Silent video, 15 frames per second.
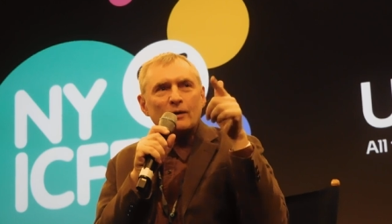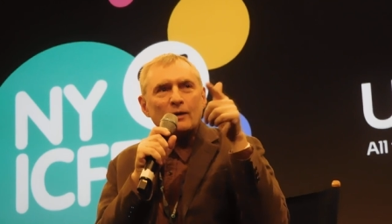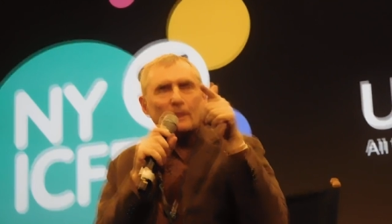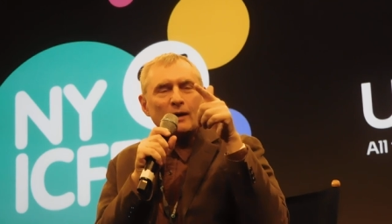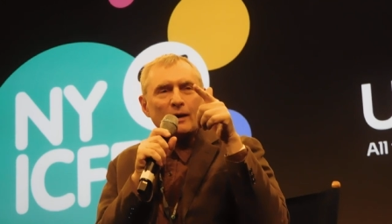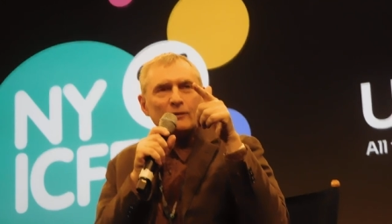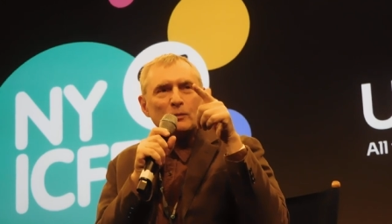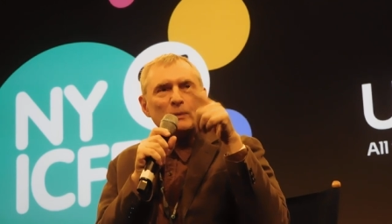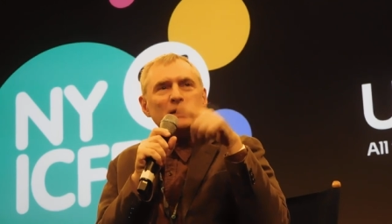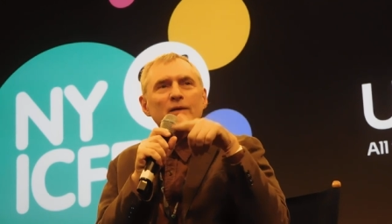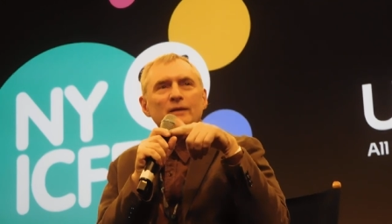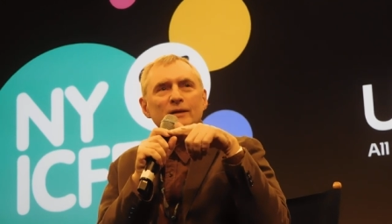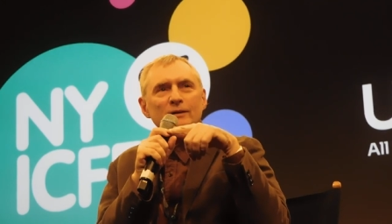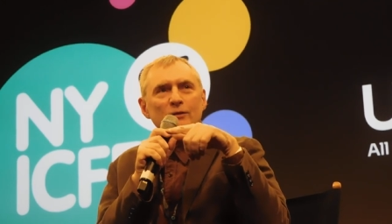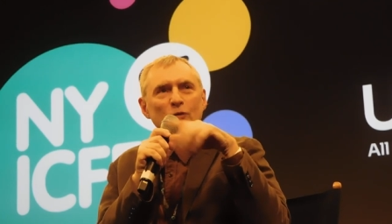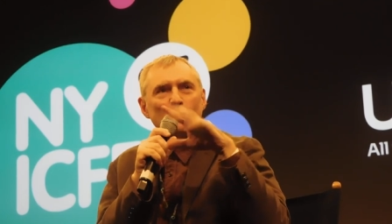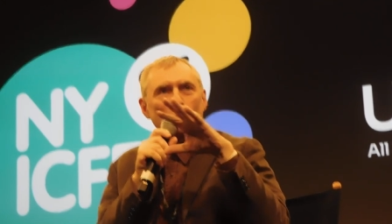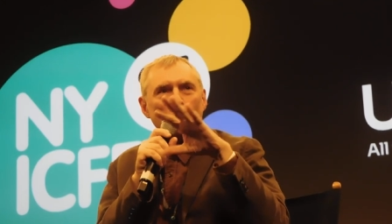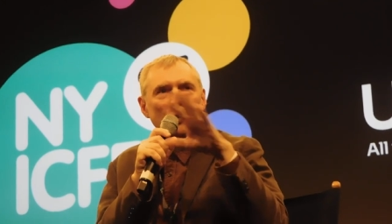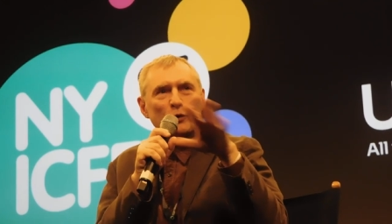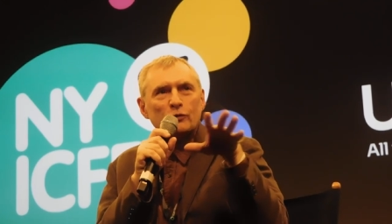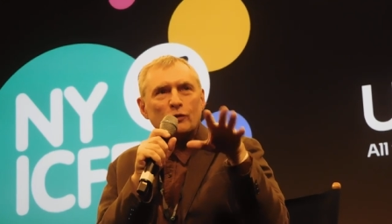uh, at the beginning, the
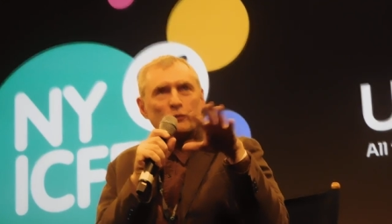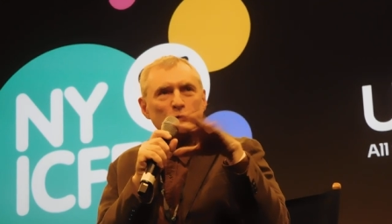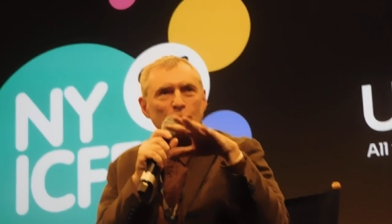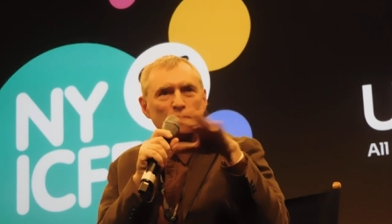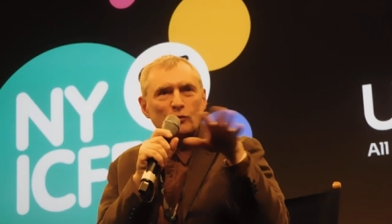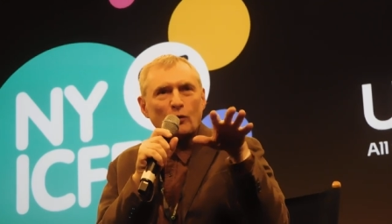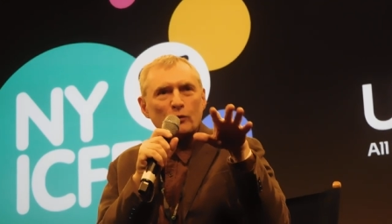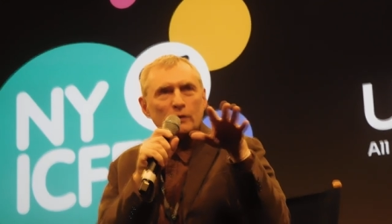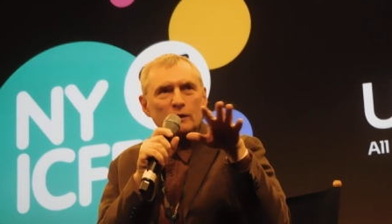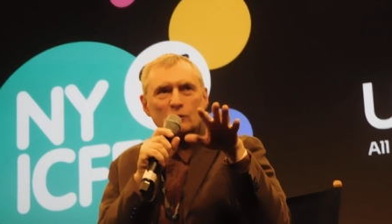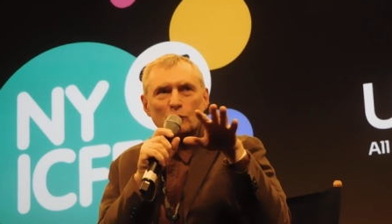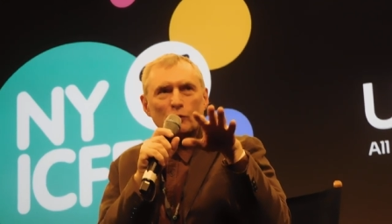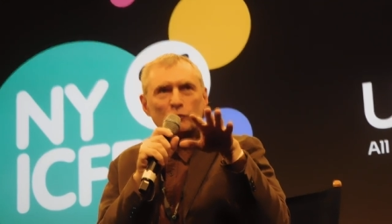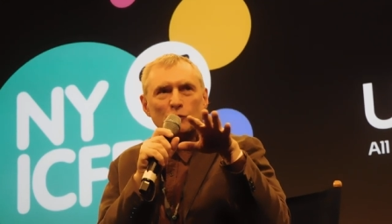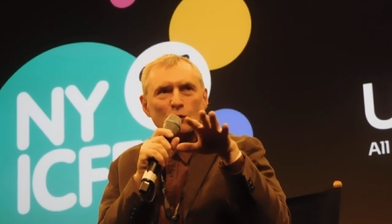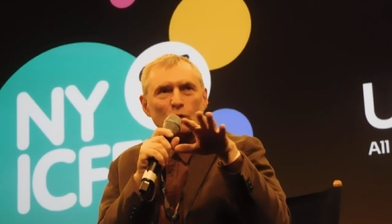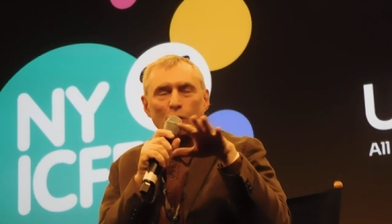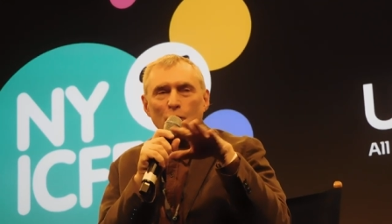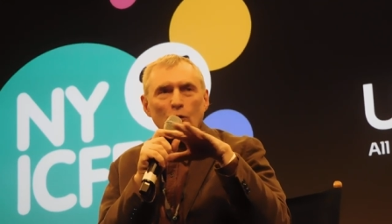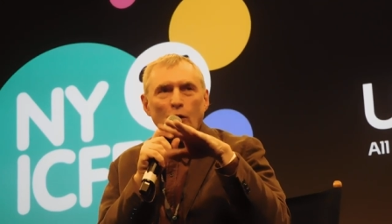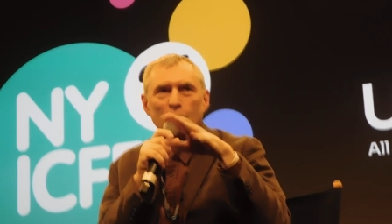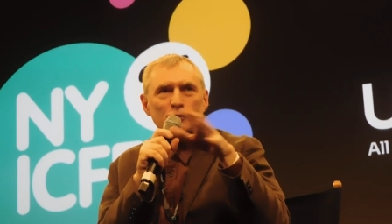words of the song it was a,
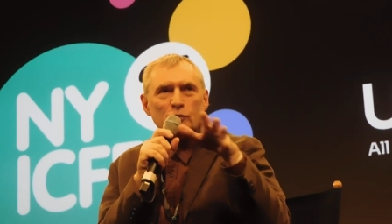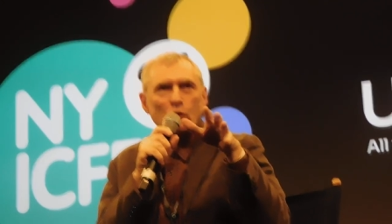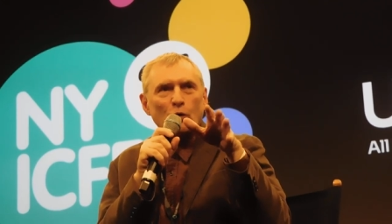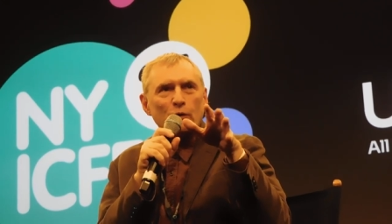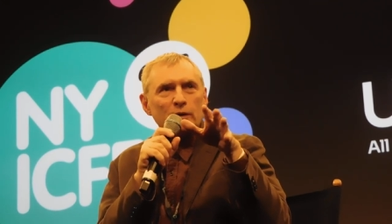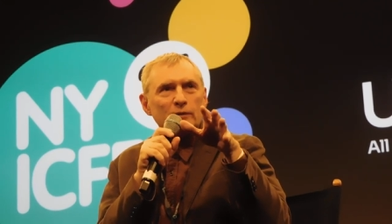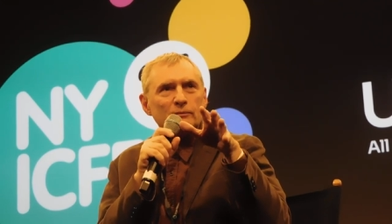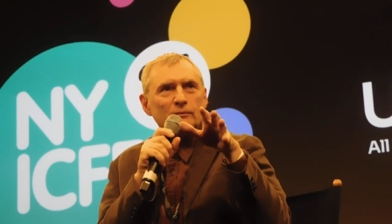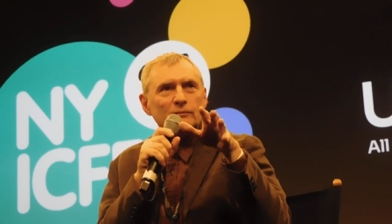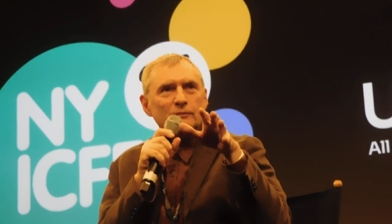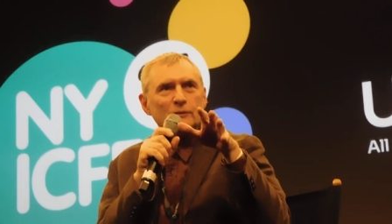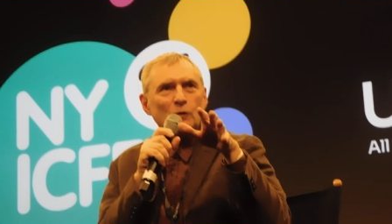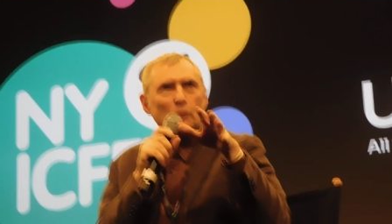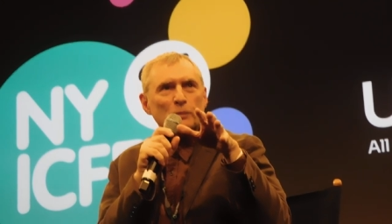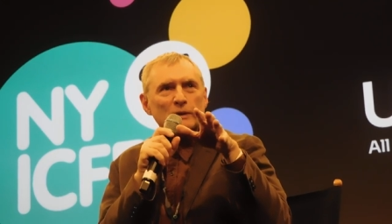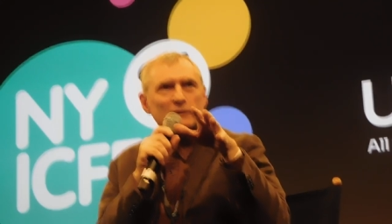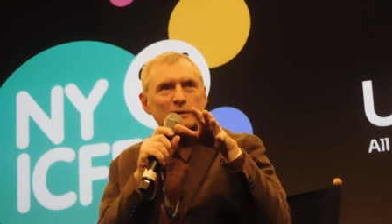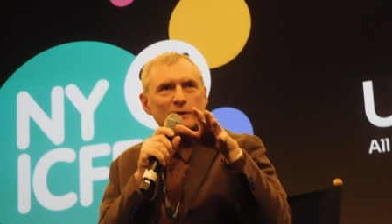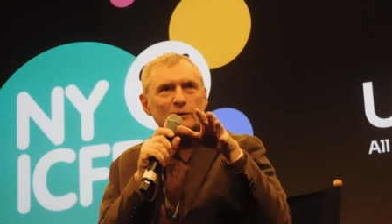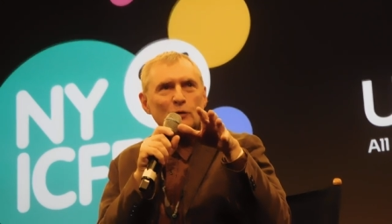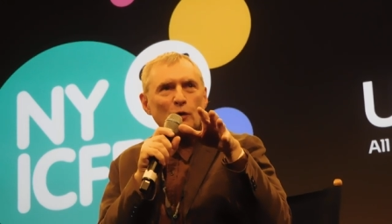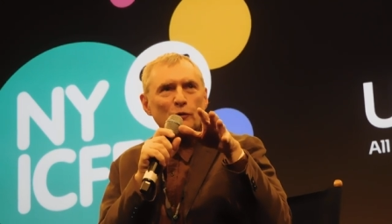a, love story,
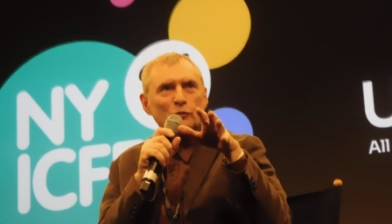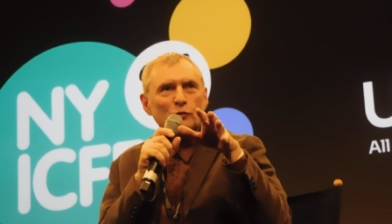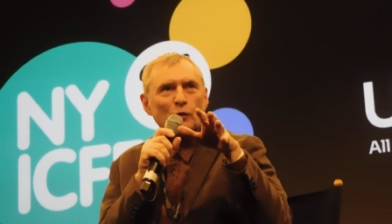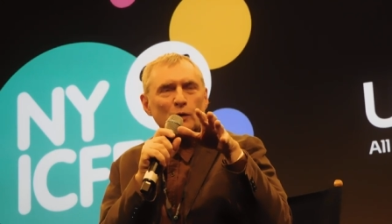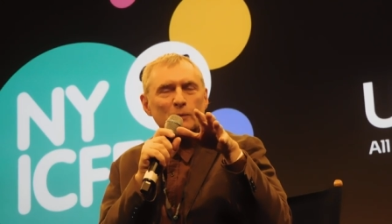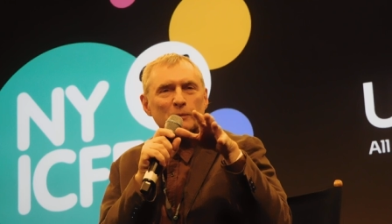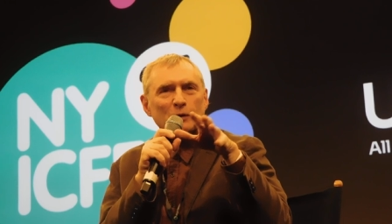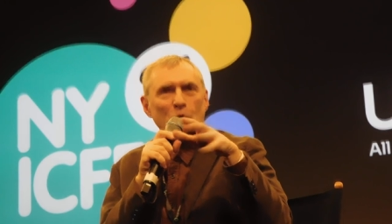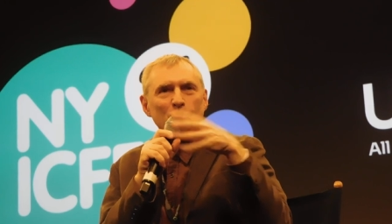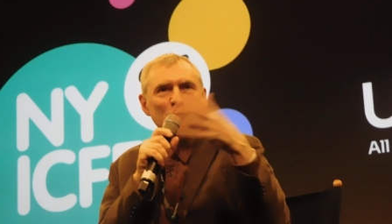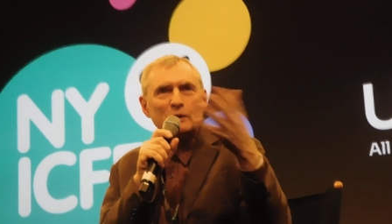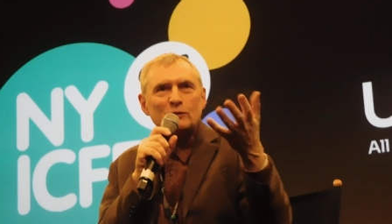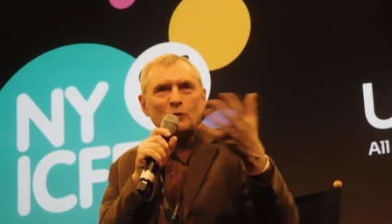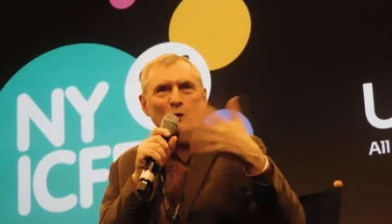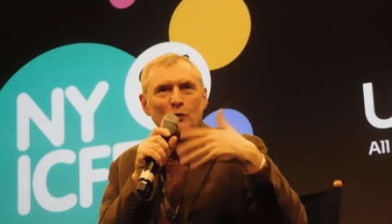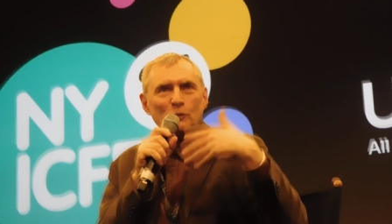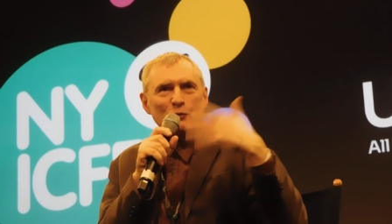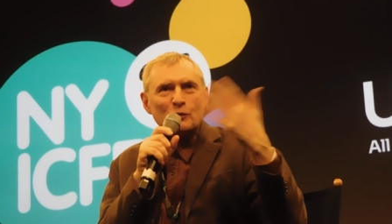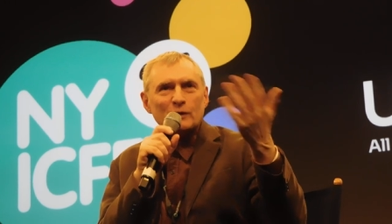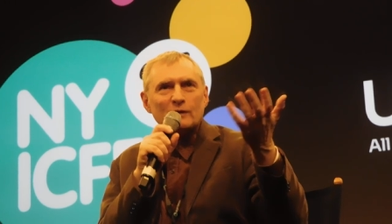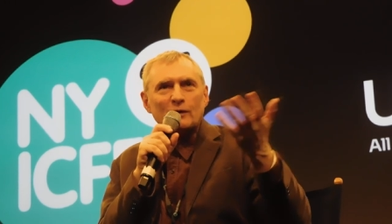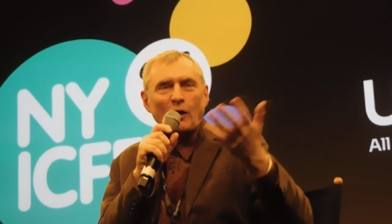completely a love story because we talked
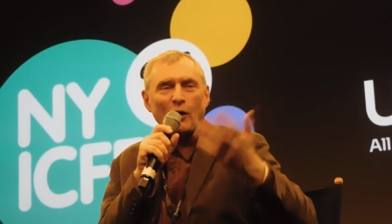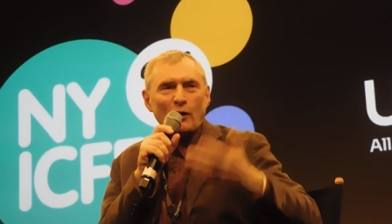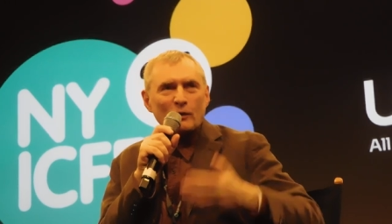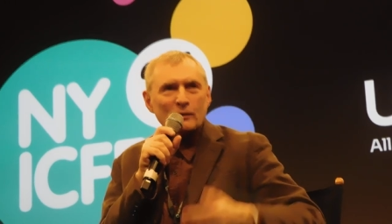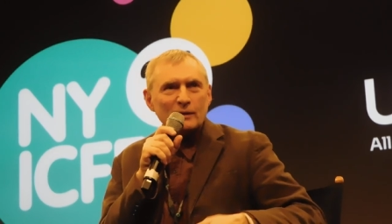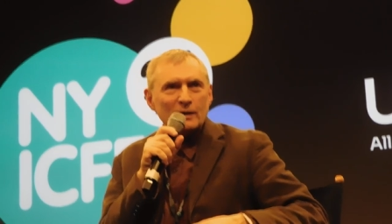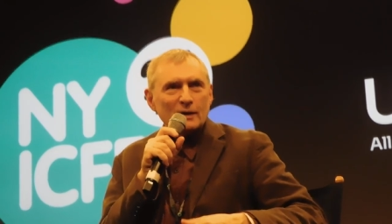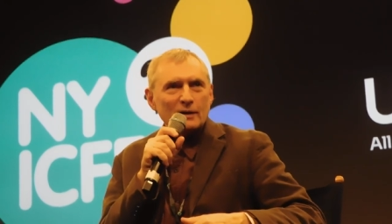with her.